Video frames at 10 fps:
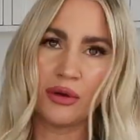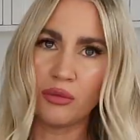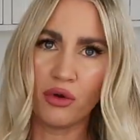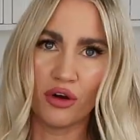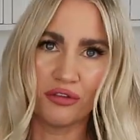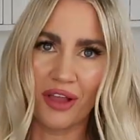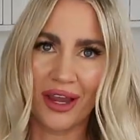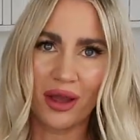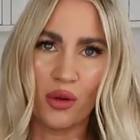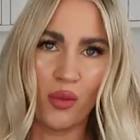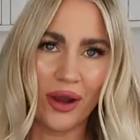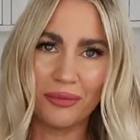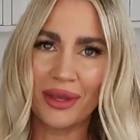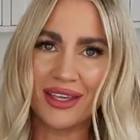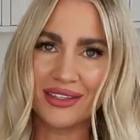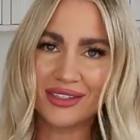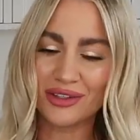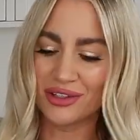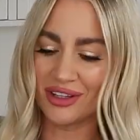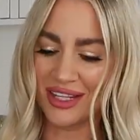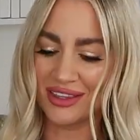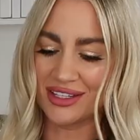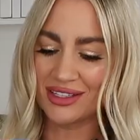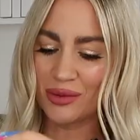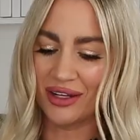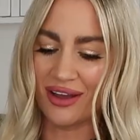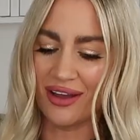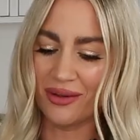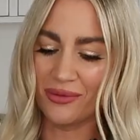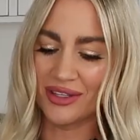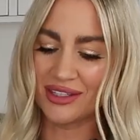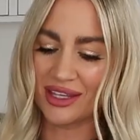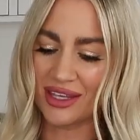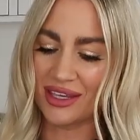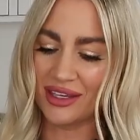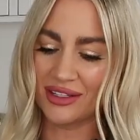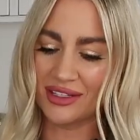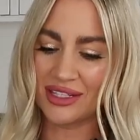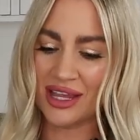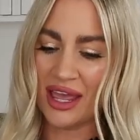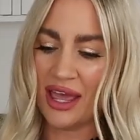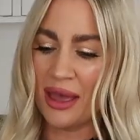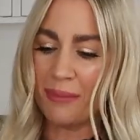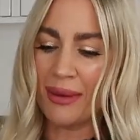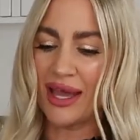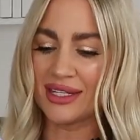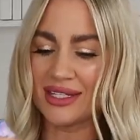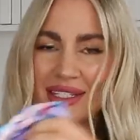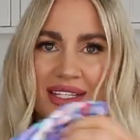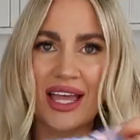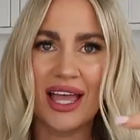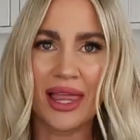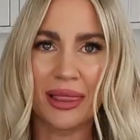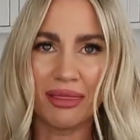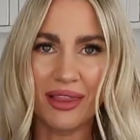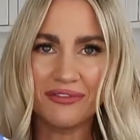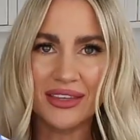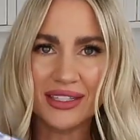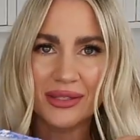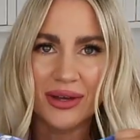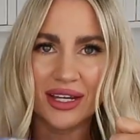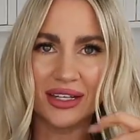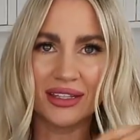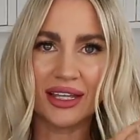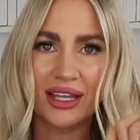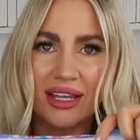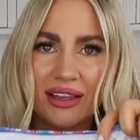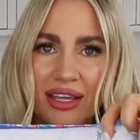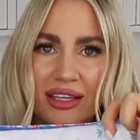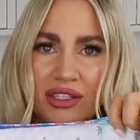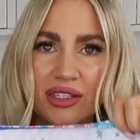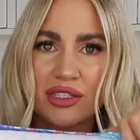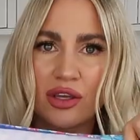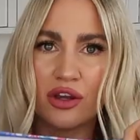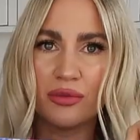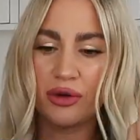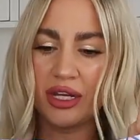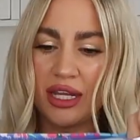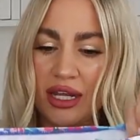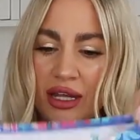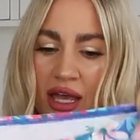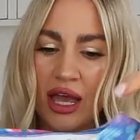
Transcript: but more of like a one-piece suit like this when I was a kid. But love this one. The color is so pretty.